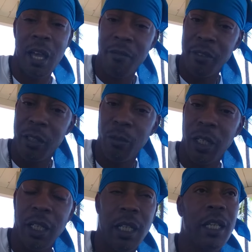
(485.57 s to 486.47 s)
every
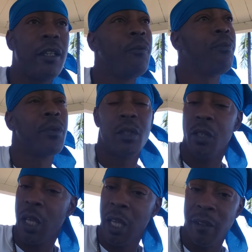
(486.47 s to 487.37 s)
reading
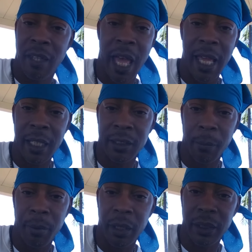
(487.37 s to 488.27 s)
and that is
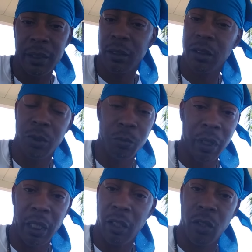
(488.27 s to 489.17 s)
abundance to
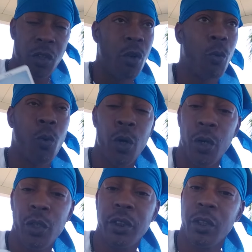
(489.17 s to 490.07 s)
me. Your
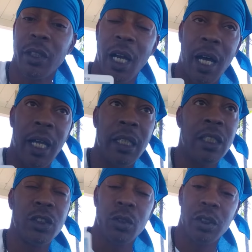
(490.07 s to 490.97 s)
words, your
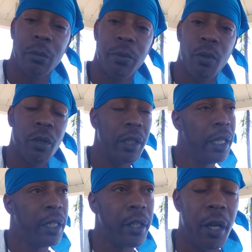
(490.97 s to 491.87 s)
kindness, your support,
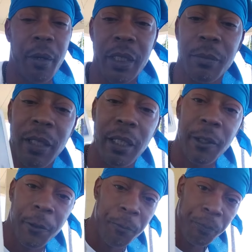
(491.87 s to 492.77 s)
encouragement,
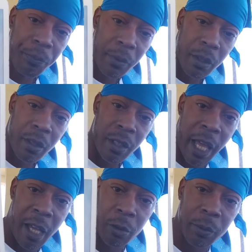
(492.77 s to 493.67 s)

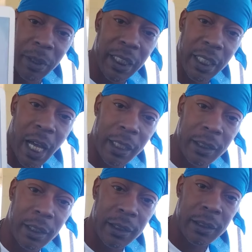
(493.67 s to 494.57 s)
that helps me get out
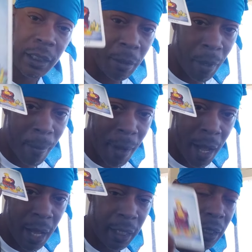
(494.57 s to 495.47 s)
of this in my
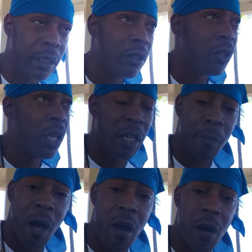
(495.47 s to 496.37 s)
mind and
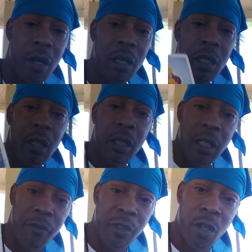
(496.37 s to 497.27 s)
in my heart.
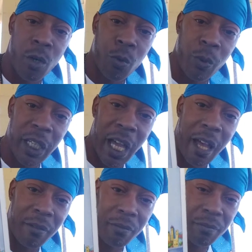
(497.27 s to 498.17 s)
Even though we
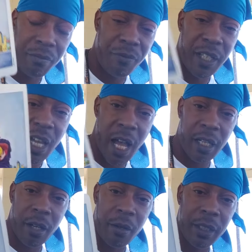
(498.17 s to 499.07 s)
got
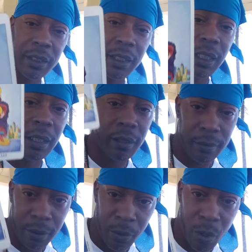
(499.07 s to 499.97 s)
fiat currency,
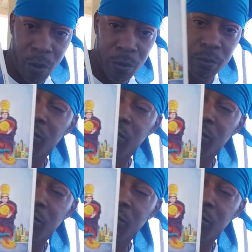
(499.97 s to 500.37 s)
you know,